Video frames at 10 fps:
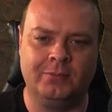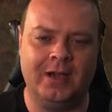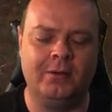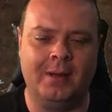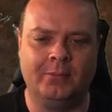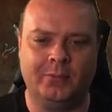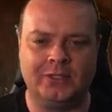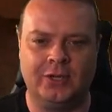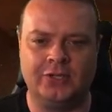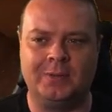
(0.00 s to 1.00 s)
You might remember
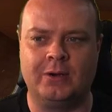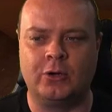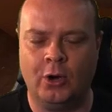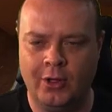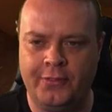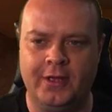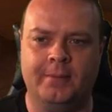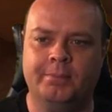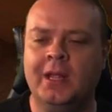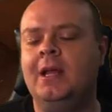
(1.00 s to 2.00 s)
we talked about
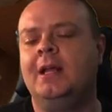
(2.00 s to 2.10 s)
Corthium,